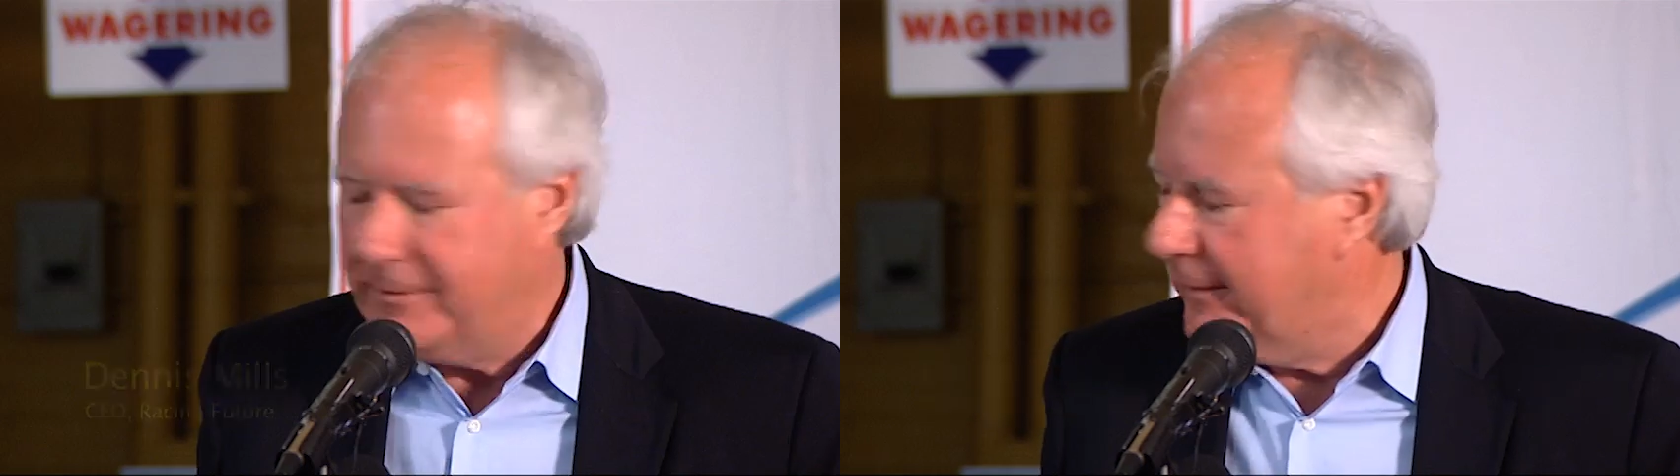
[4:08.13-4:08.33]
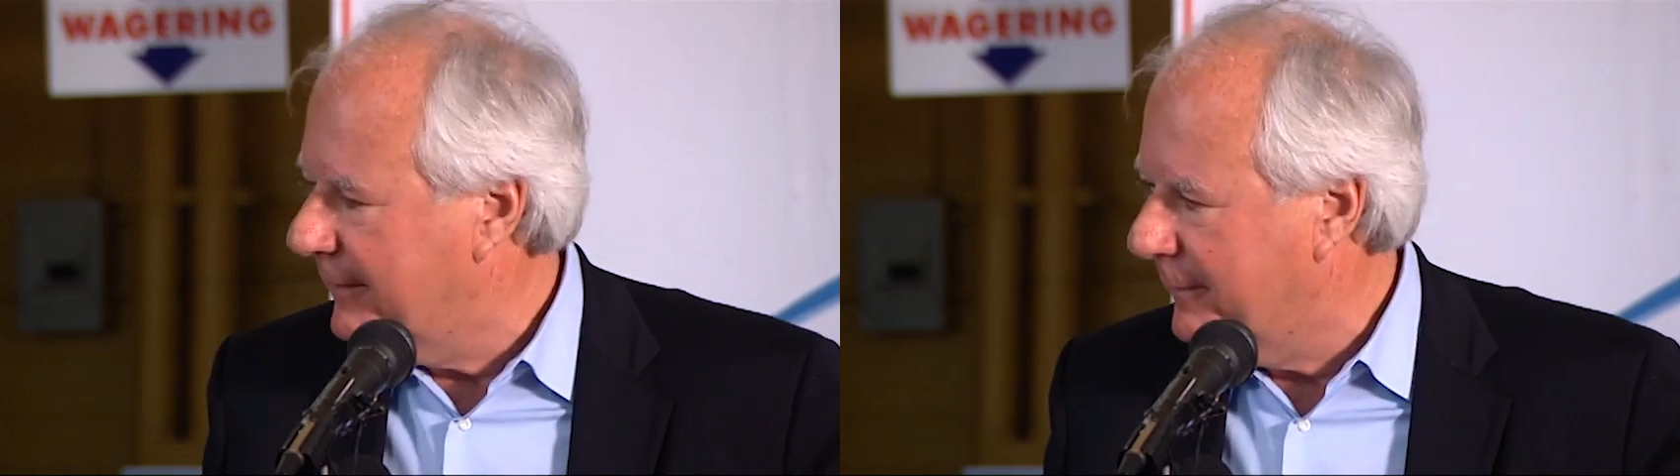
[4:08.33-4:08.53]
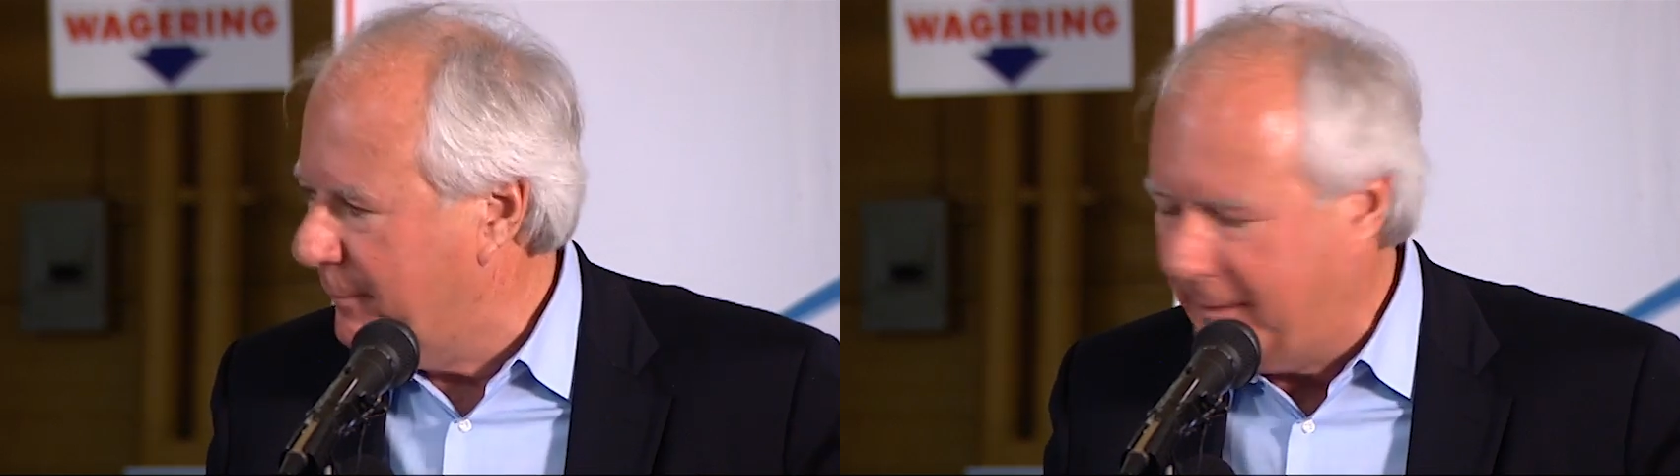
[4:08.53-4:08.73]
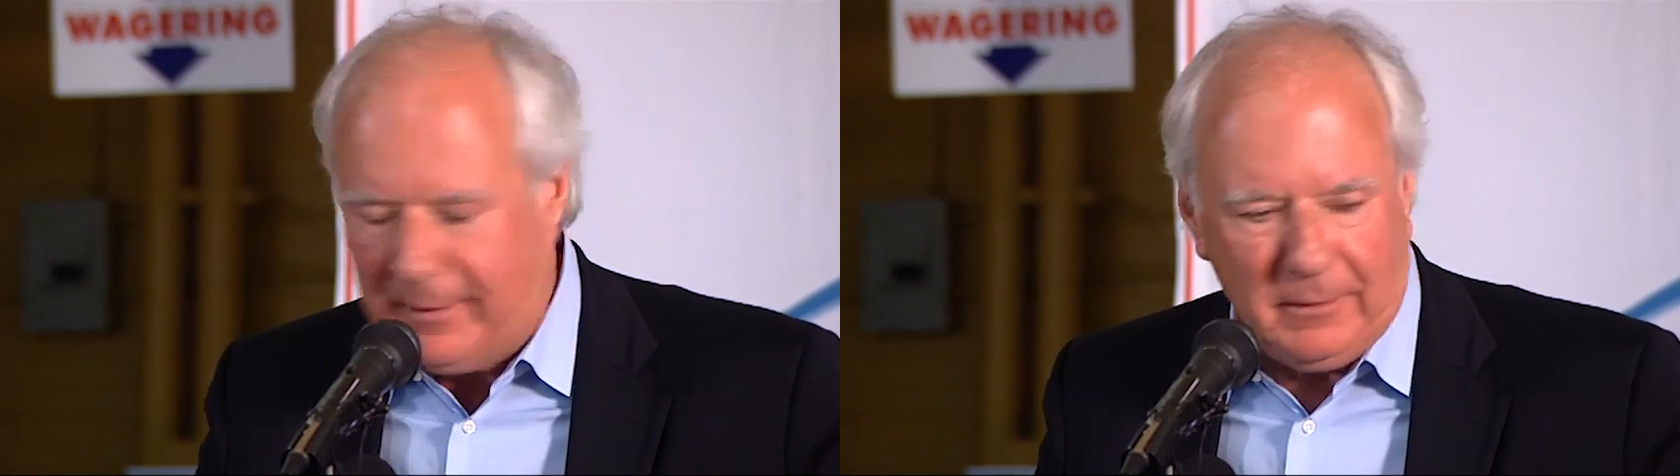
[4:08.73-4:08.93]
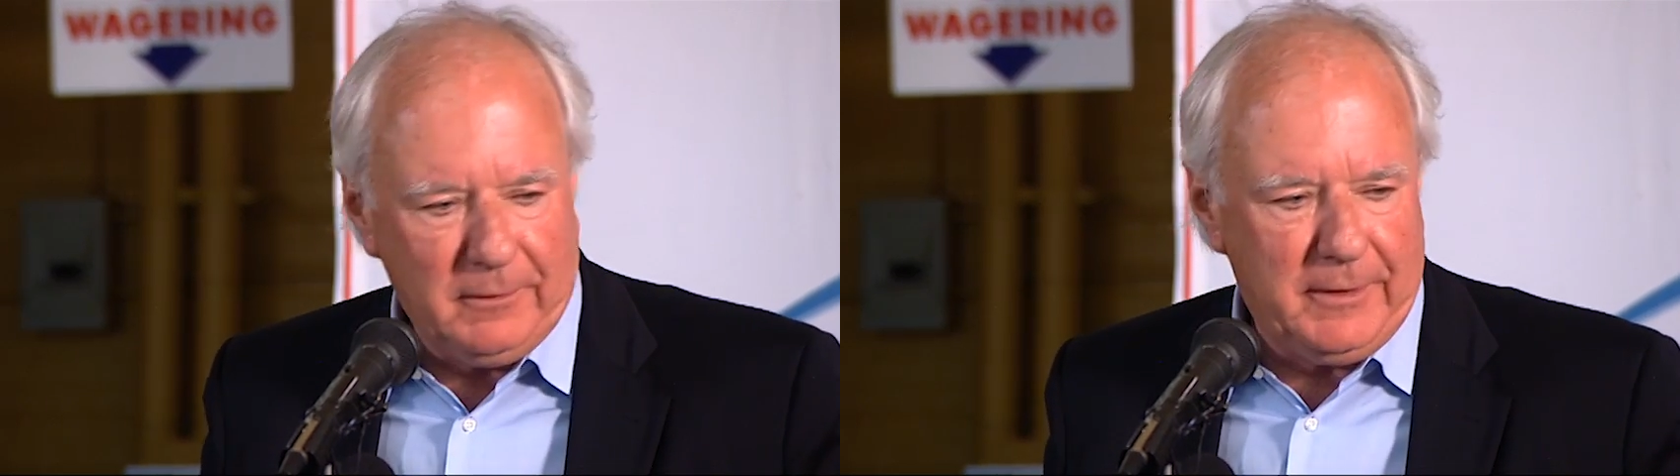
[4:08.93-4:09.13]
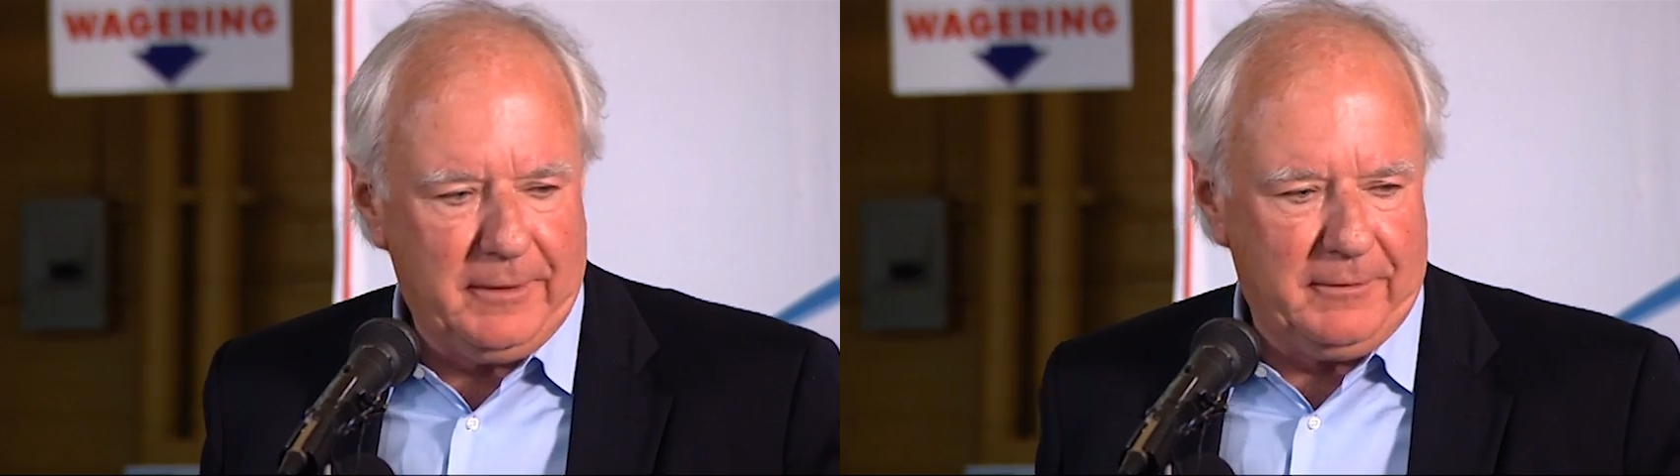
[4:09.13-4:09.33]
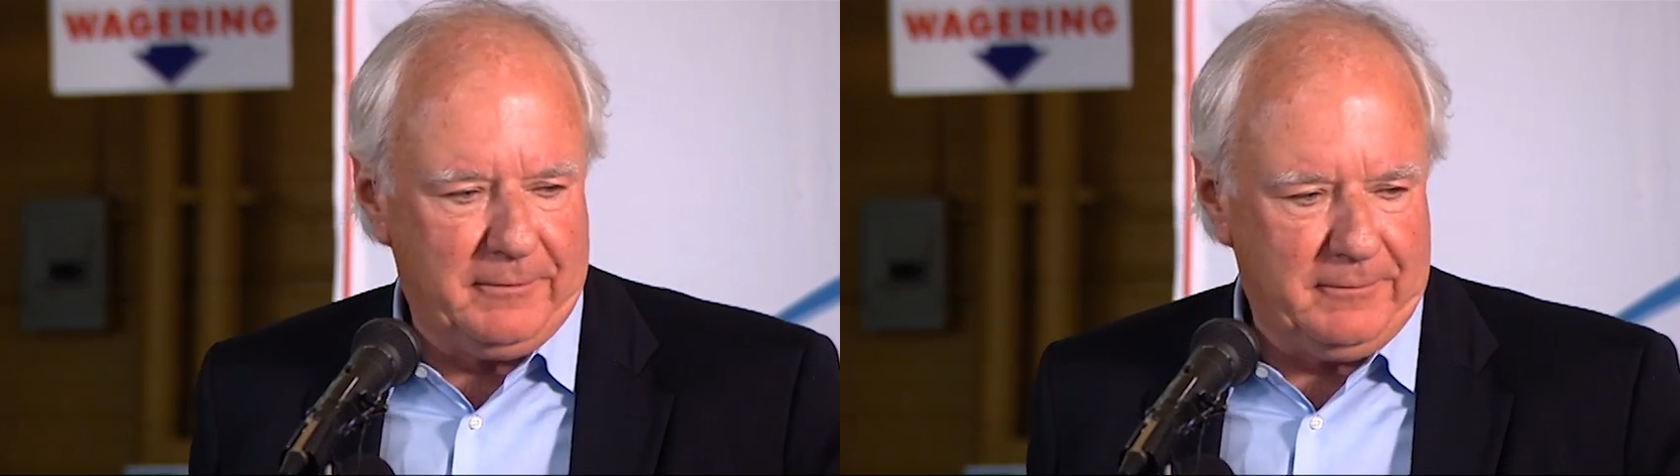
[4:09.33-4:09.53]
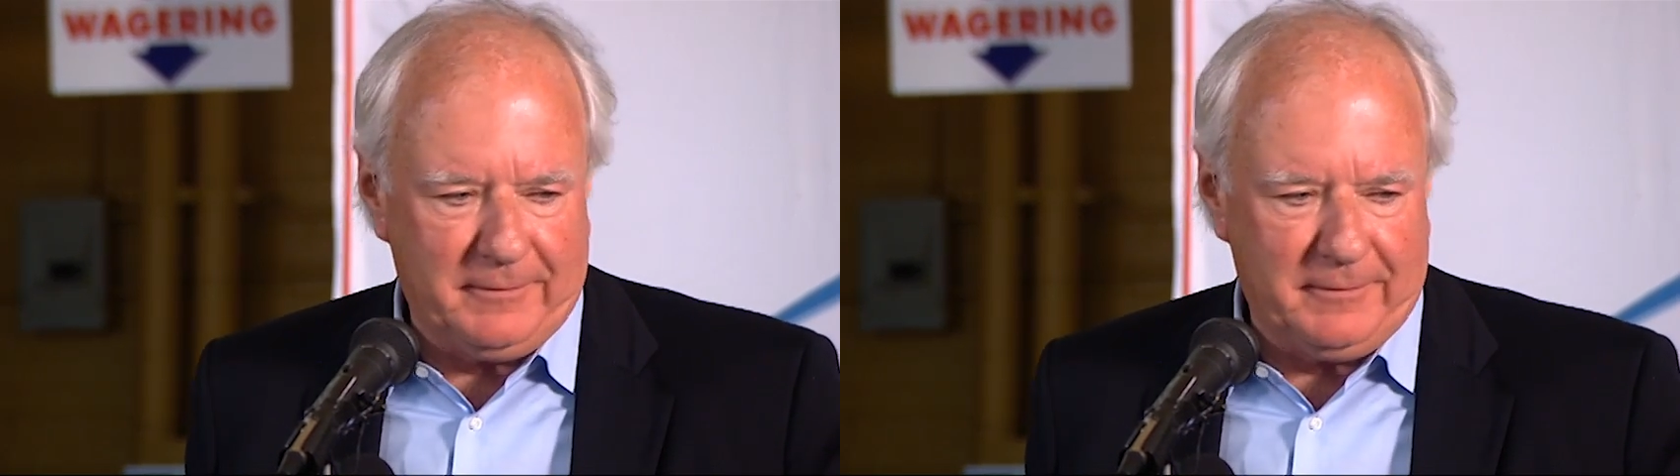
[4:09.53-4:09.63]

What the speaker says: the panel here,